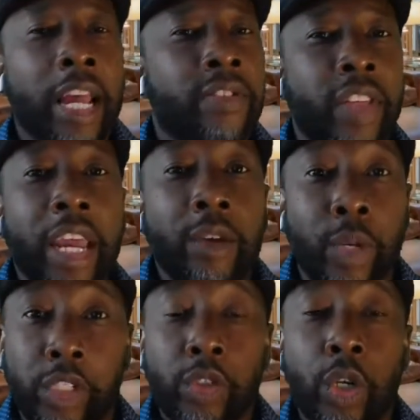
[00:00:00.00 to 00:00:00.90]
Then
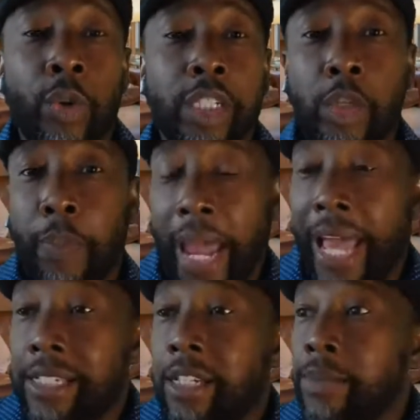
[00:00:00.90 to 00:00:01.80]
what you do is you
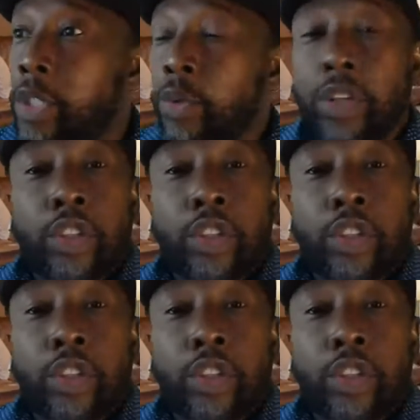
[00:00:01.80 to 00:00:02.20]
pass them to the